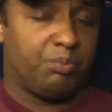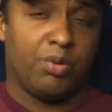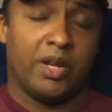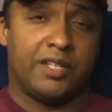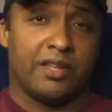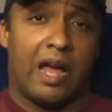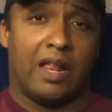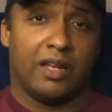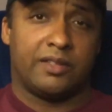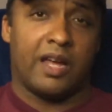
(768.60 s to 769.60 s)
pretty
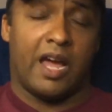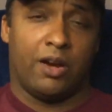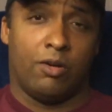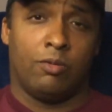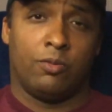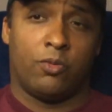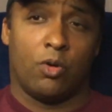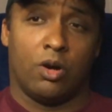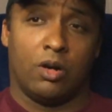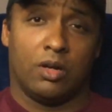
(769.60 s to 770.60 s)
solid title
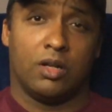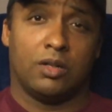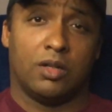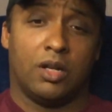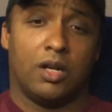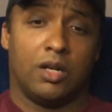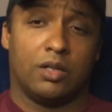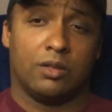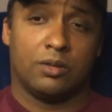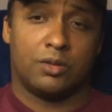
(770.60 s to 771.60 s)
for to